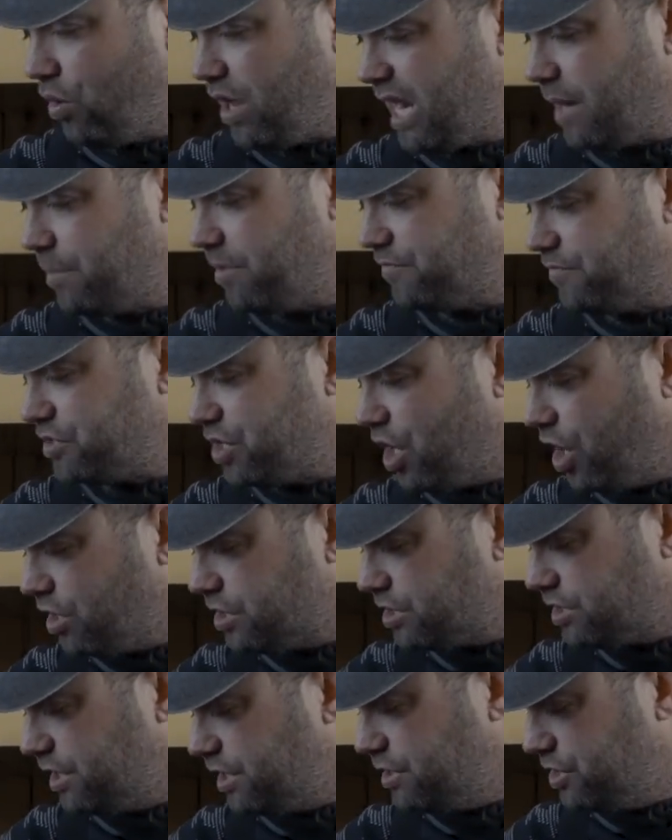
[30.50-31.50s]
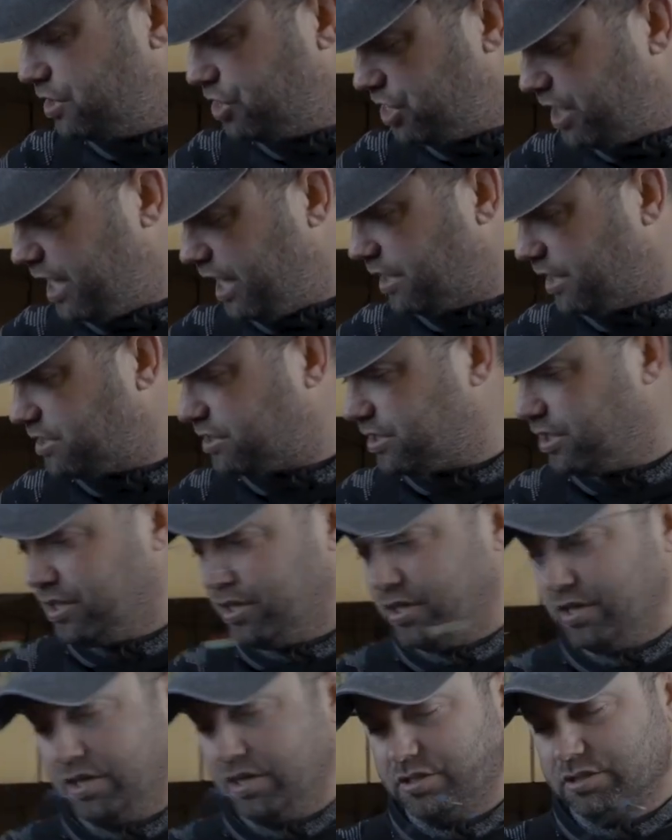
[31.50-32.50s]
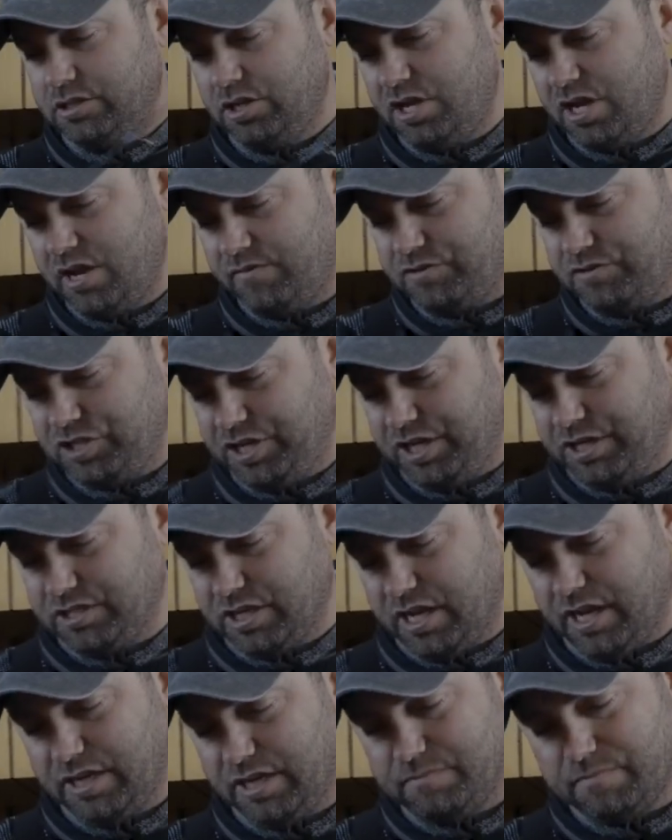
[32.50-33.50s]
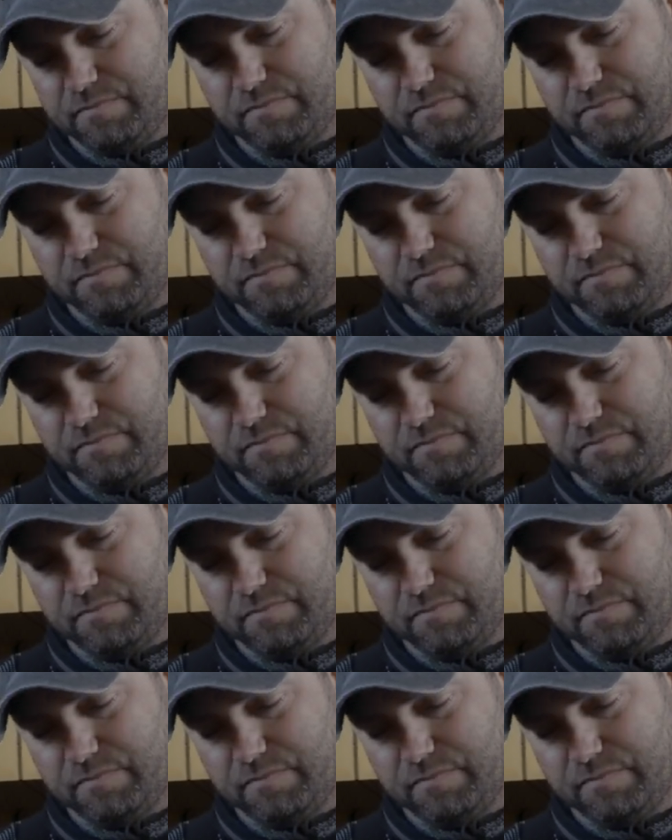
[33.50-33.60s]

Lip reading: lineup of tungsten jigs. So you have jigs like